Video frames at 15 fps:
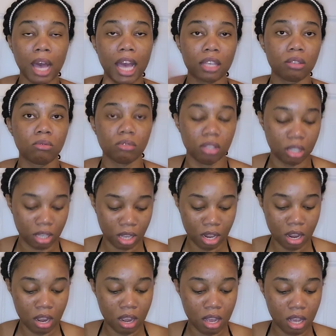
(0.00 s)
I use it
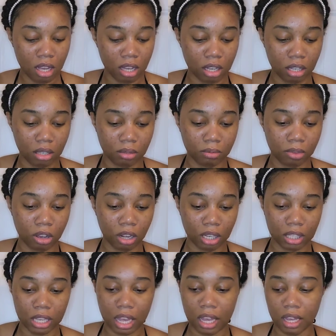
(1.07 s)
all the
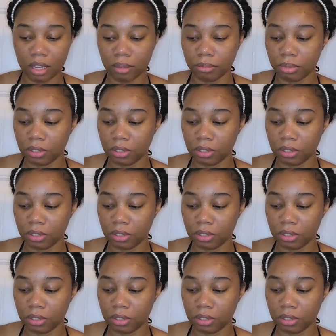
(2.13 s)
time.